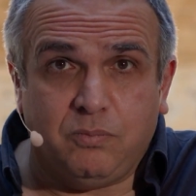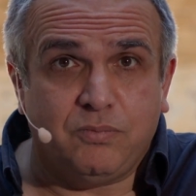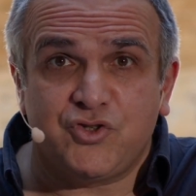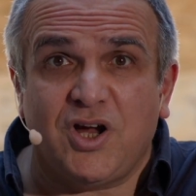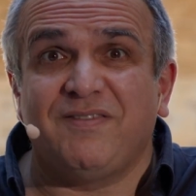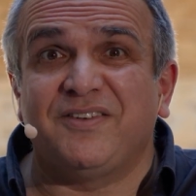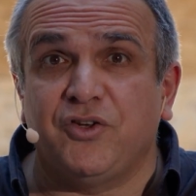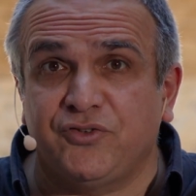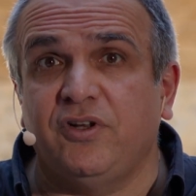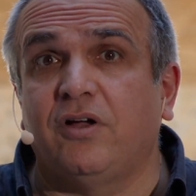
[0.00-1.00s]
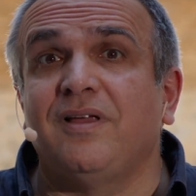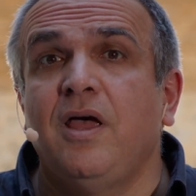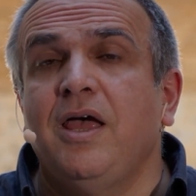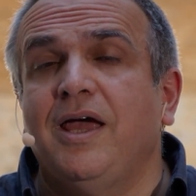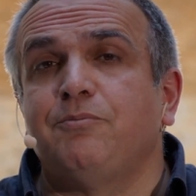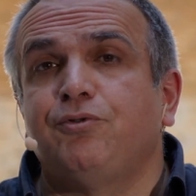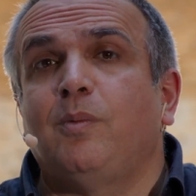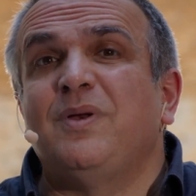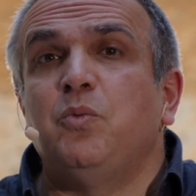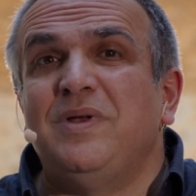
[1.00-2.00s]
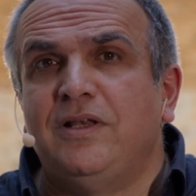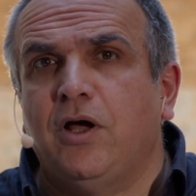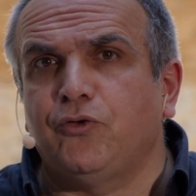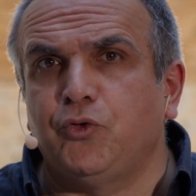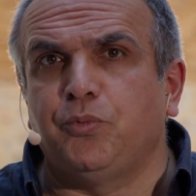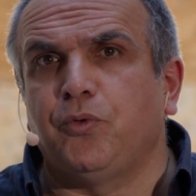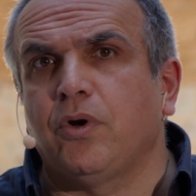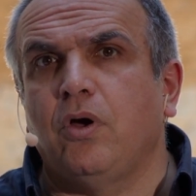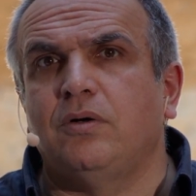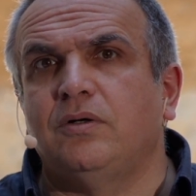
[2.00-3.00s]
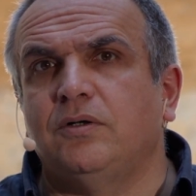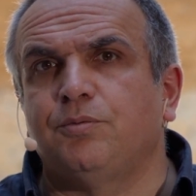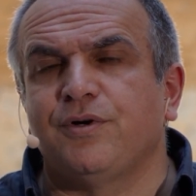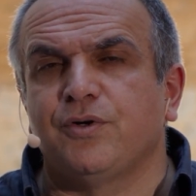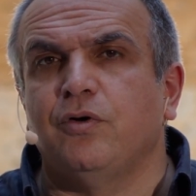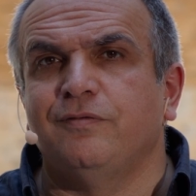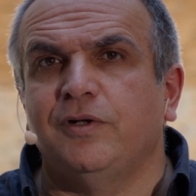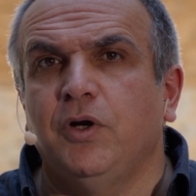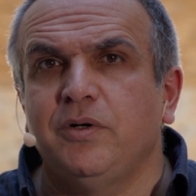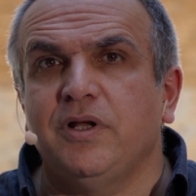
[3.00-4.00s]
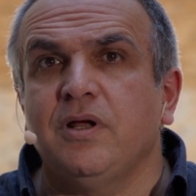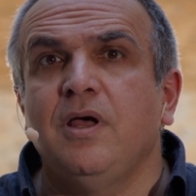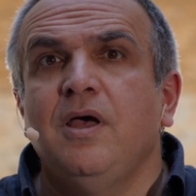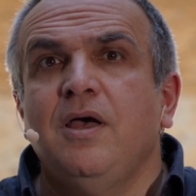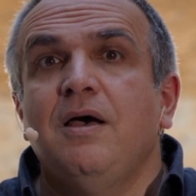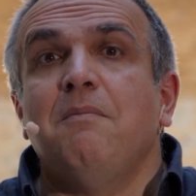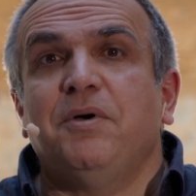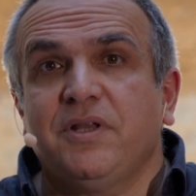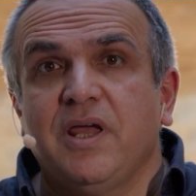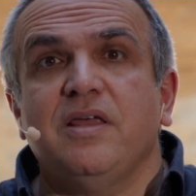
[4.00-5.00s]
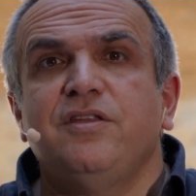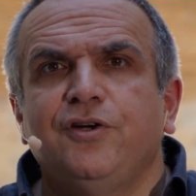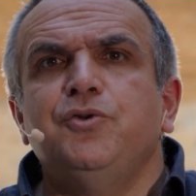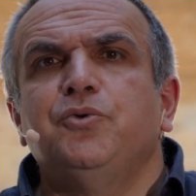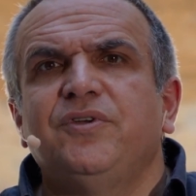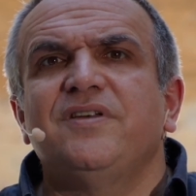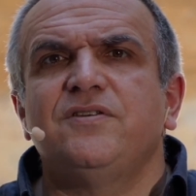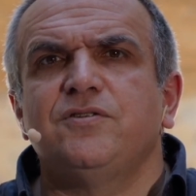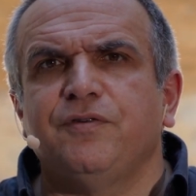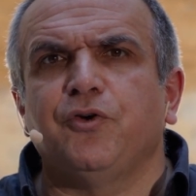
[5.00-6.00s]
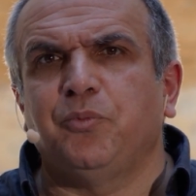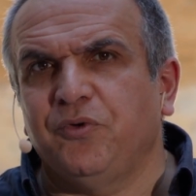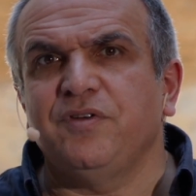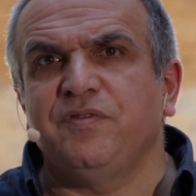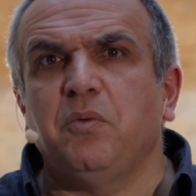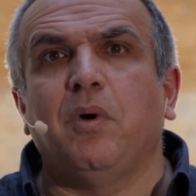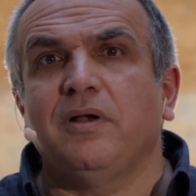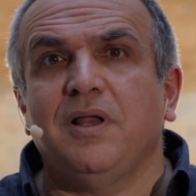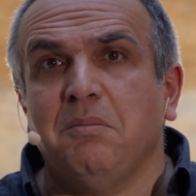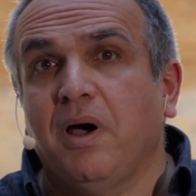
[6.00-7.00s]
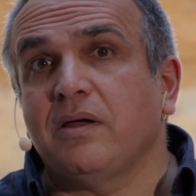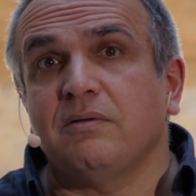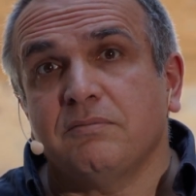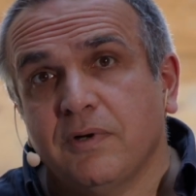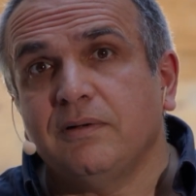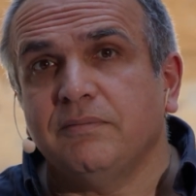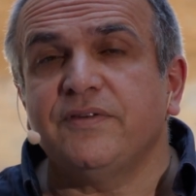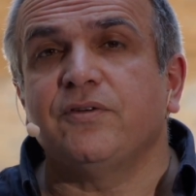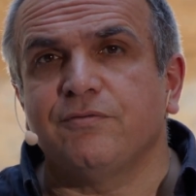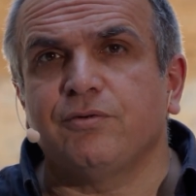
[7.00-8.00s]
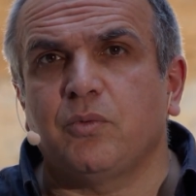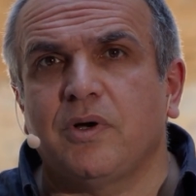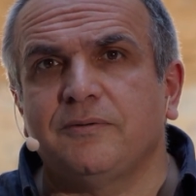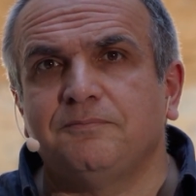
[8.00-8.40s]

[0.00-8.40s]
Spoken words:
Java does not and probably will not support operator overloading. But again, their use case is a very specific one, and mine, well, is a different one.